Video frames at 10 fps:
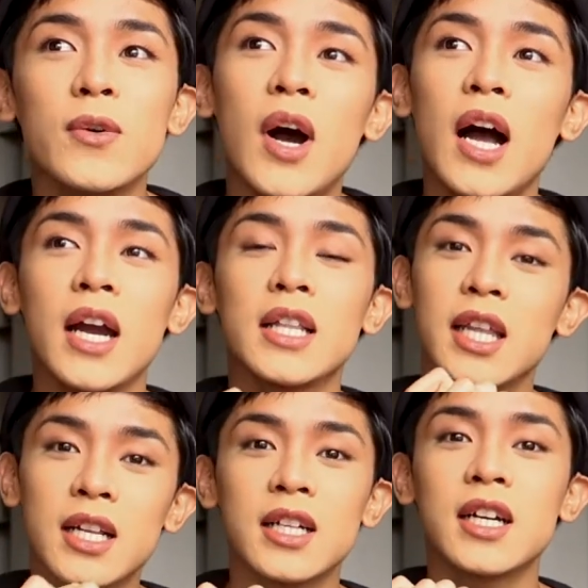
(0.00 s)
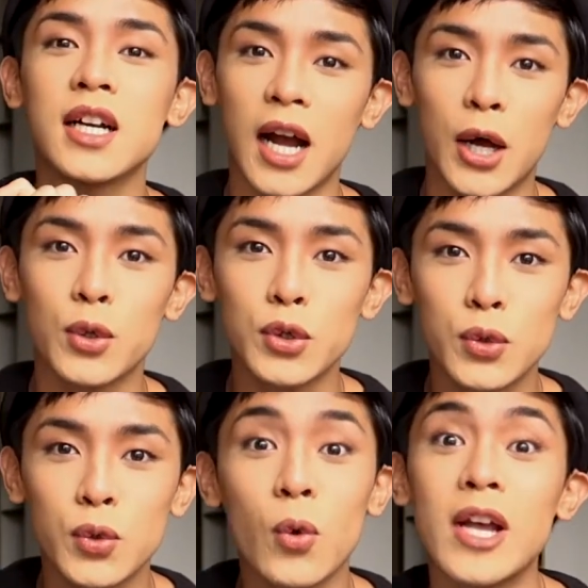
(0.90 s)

yung aking TikTok account to